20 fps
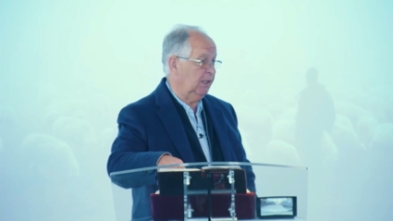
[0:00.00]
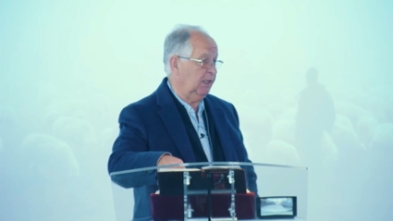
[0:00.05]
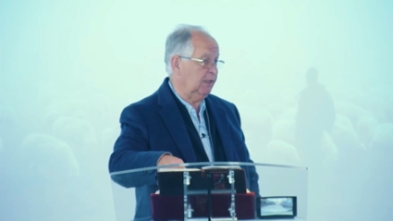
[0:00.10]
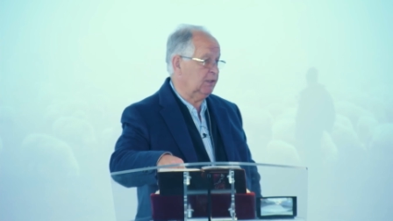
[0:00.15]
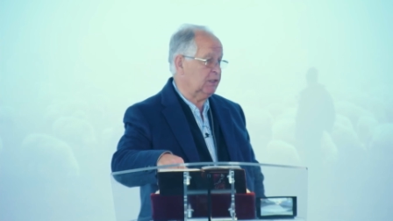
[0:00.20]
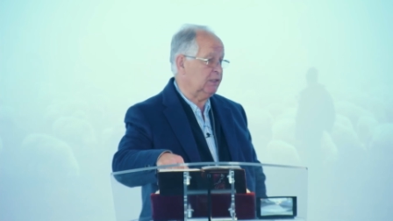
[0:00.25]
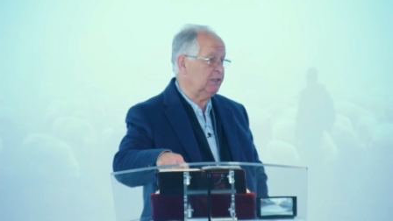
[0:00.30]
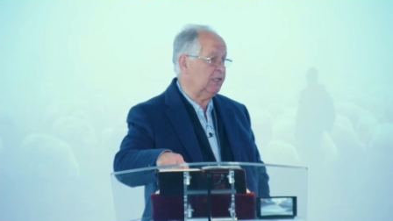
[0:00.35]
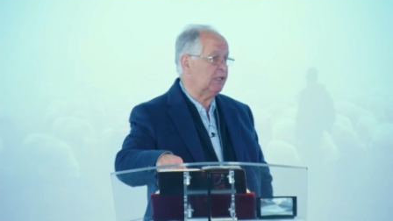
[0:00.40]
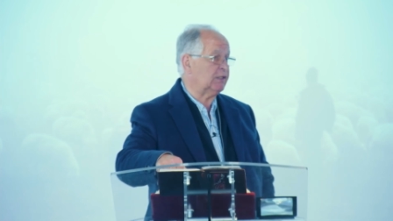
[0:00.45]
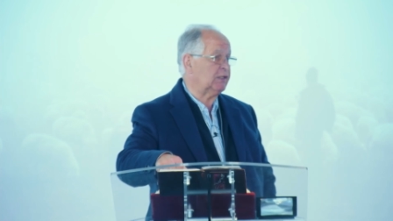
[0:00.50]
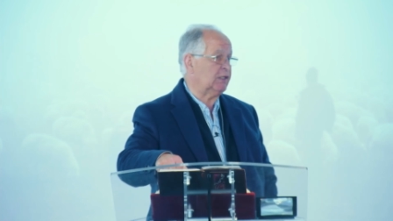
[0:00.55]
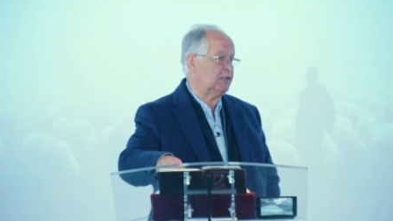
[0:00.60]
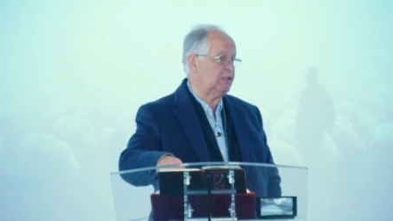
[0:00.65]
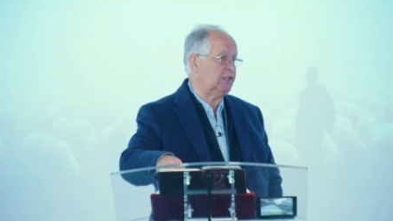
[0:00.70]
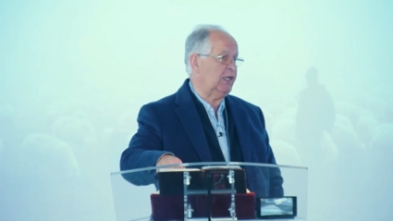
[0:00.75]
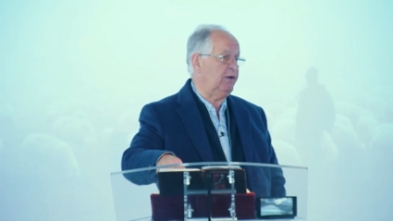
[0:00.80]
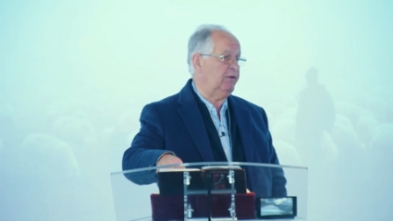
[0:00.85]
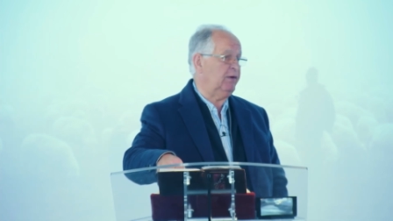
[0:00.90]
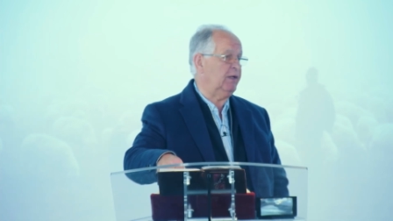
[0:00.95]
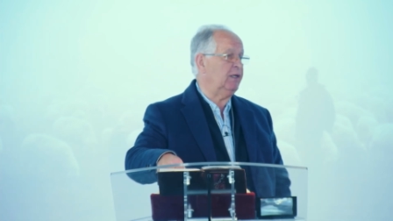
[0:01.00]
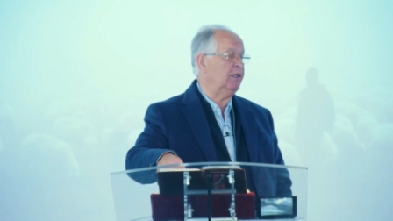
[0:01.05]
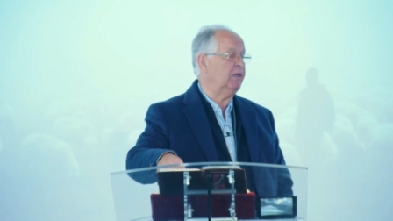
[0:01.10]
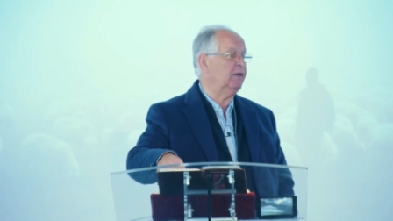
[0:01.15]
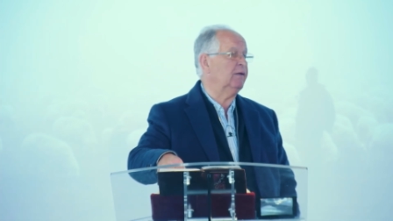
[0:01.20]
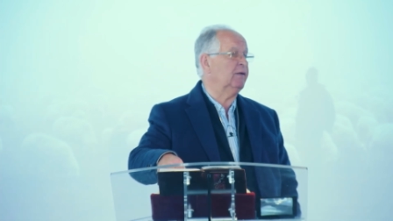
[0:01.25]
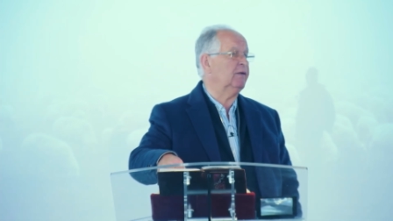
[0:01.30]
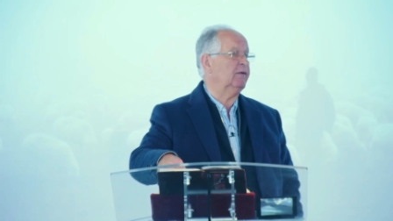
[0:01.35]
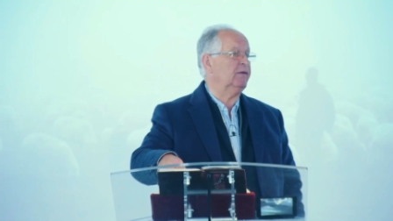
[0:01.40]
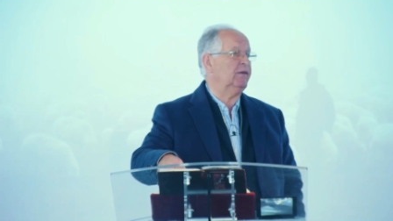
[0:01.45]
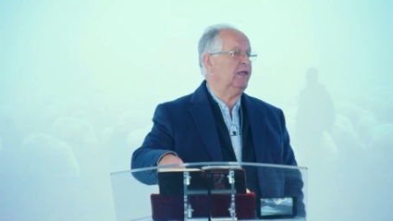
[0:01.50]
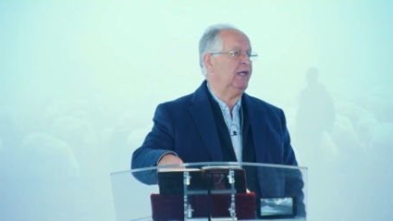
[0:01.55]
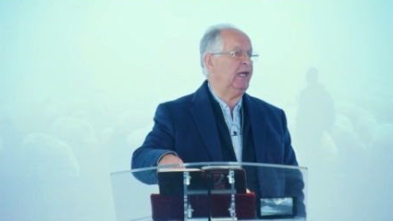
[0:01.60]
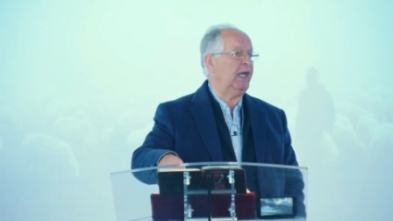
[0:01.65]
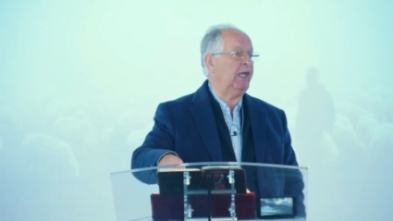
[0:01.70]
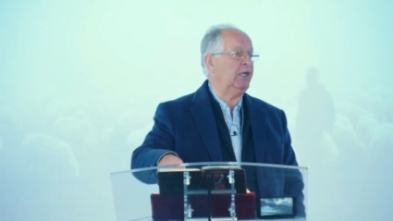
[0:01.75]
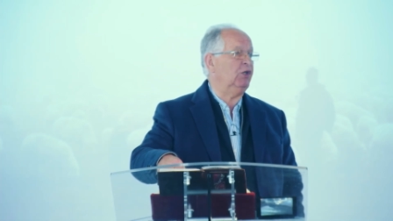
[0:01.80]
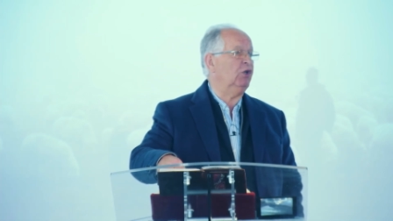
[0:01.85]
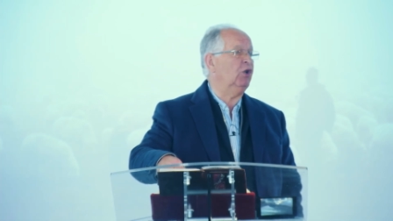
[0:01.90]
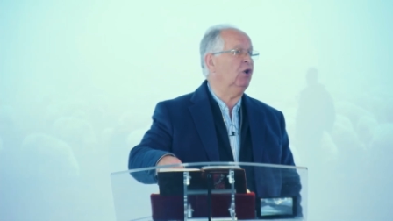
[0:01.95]
It's necessary that
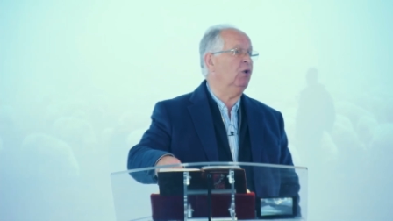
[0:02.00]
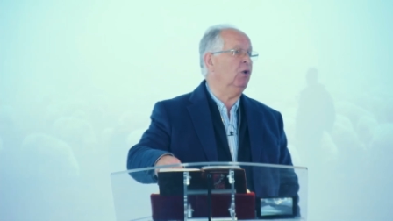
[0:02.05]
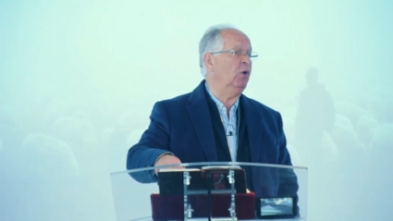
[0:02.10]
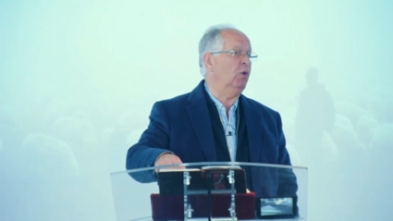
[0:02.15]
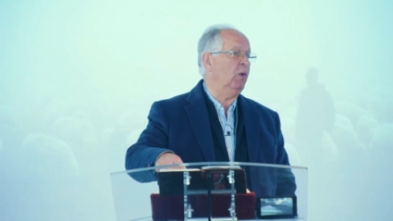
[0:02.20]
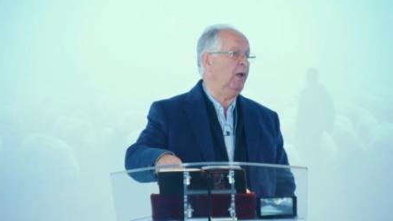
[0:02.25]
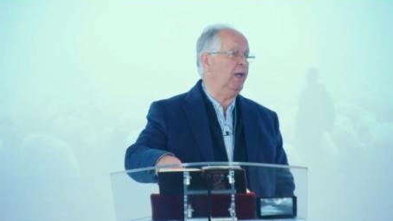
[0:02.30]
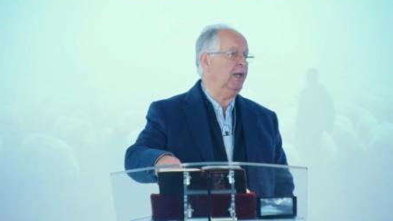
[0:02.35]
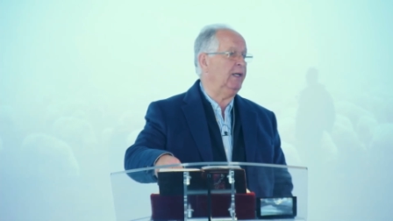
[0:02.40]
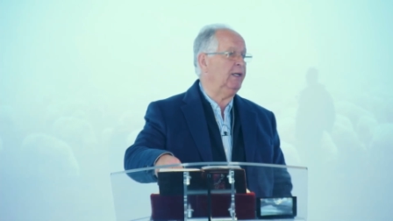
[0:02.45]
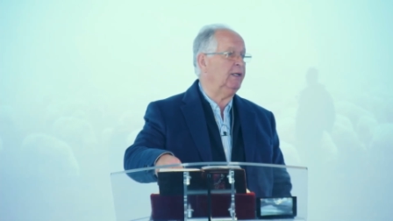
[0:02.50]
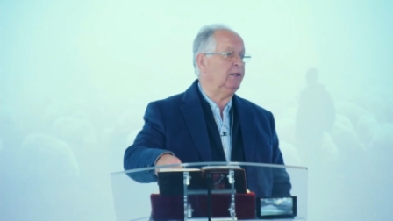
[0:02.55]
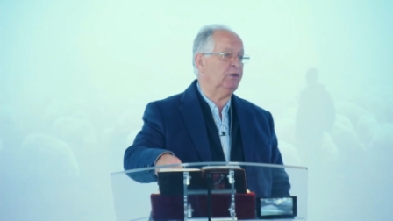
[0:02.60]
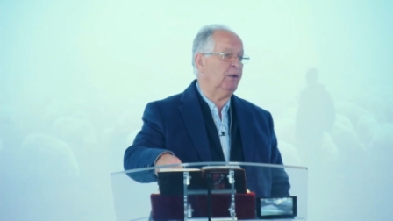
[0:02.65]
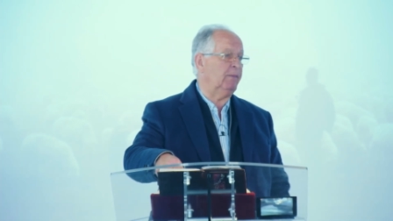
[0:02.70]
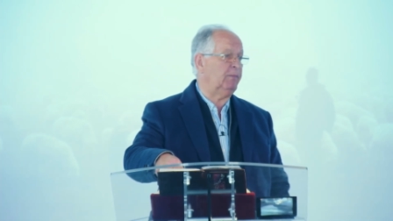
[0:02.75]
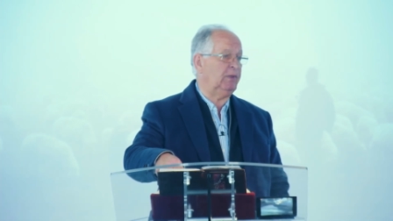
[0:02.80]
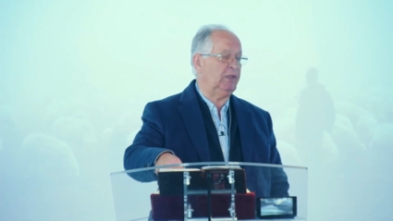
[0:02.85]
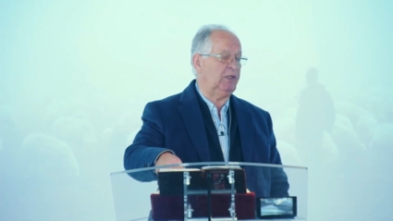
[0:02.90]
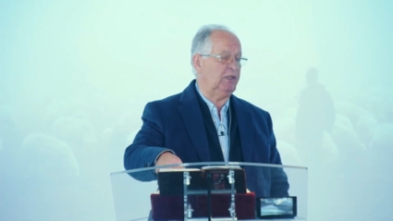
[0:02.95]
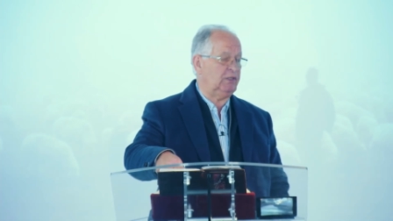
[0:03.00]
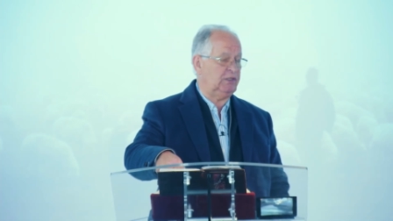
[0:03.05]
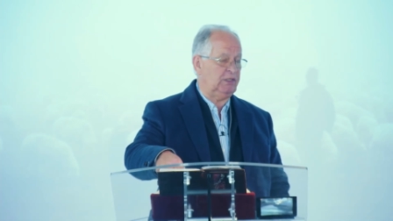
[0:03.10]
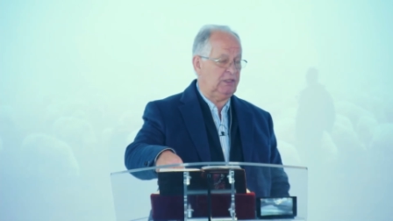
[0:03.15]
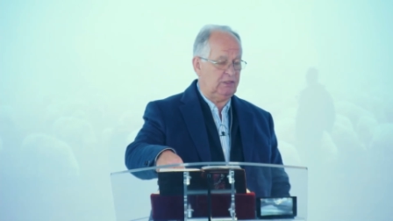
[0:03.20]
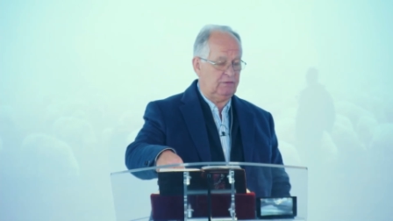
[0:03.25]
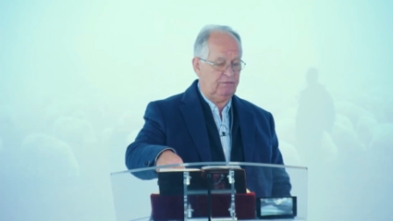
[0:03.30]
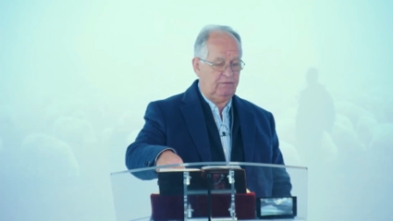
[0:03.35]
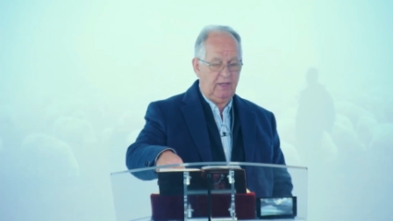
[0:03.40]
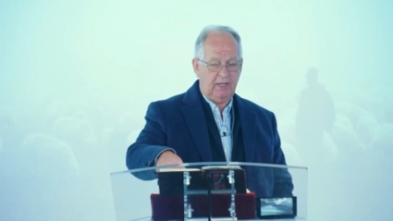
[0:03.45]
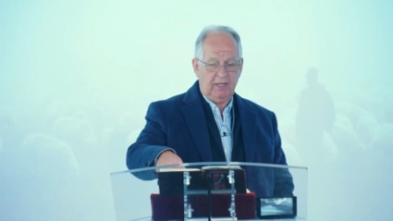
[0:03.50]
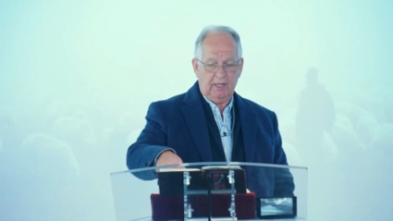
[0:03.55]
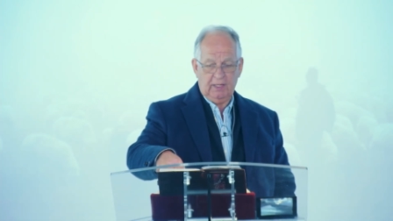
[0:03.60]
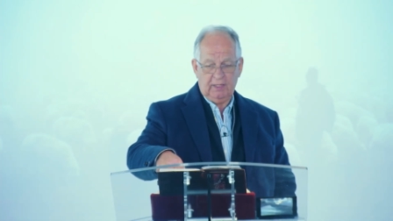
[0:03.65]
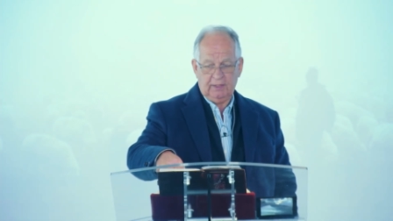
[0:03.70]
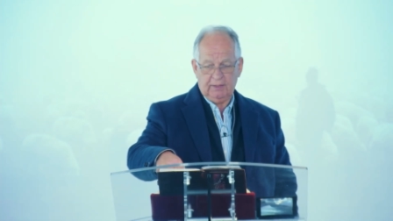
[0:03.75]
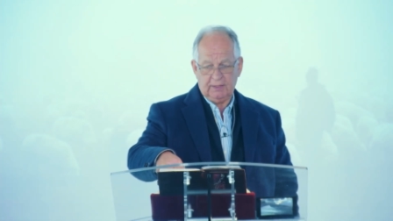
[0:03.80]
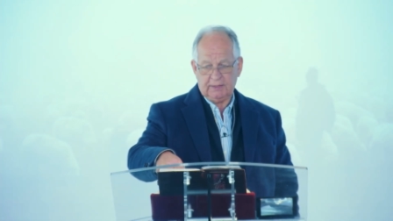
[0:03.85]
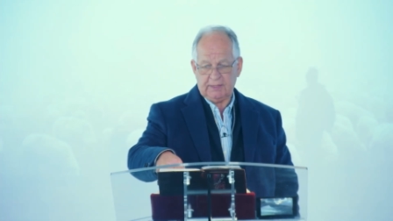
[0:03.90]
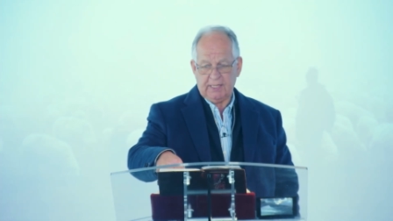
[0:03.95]
I go away, not because he's
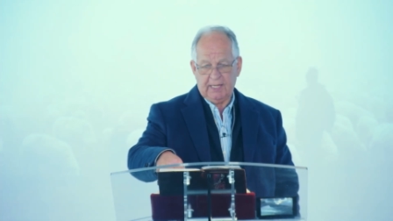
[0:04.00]
failing the